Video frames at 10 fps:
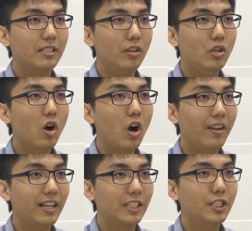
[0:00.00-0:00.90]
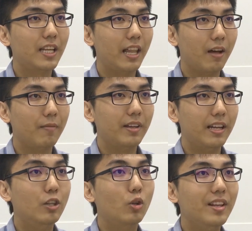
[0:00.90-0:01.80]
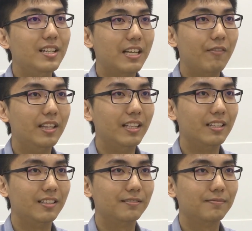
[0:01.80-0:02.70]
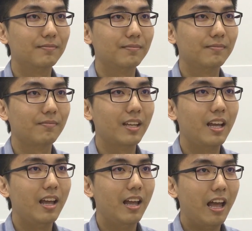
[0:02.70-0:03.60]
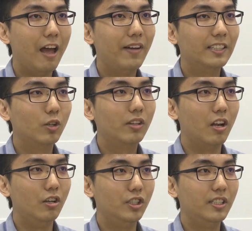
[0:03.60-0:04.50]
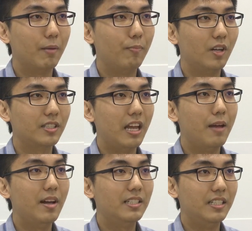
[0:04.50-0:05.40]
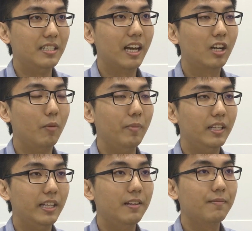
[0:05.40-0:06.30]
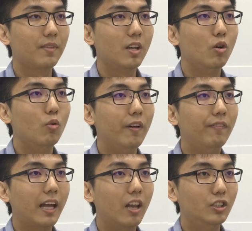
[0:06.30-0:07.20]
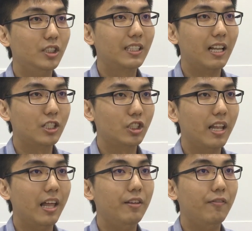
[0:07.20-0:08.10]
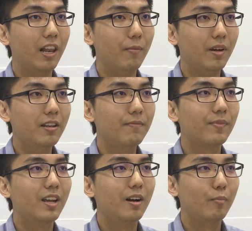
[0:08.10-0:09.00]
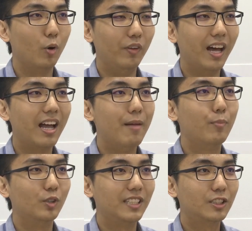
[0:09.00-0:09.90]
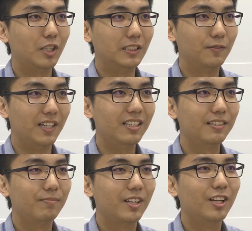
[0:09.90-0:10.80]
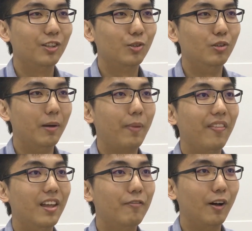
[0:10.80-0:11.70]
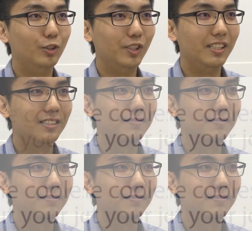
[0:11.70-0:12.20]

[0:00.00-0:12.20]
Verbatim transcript: is a new organization set up in 2017. FSO technology supports AMS design community with technology selection and development, product and process transfer to the partner foundry.